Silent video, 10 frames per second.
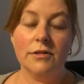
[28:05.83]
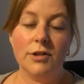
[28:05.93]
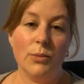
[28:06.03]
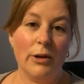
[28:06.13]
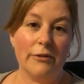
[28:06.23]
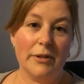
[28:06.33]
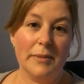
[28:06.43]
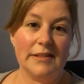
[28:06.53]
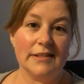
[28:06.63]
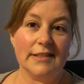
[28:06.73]
do work for the
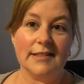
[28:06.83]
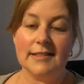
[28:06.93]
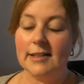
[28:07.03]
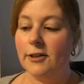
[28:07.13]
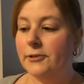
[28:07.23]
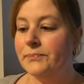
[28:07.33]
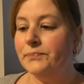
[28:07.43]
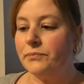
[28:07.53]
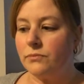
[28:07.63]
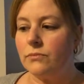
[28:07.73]
businesses. So
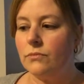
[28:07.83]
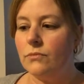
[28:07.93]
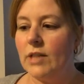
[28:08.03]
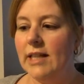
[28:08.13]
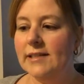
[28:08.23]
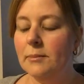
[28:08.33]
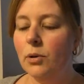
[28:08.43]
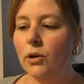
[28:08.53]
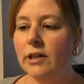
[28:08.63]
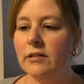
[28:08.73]
it's
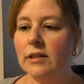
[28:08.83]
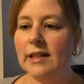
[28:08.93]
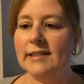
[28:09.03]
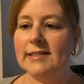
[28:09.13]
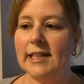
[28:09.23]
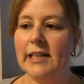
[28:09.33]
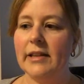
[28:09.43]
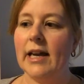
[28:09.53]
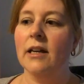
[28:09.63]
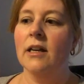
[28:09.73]
important that they see
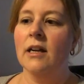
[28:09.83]
that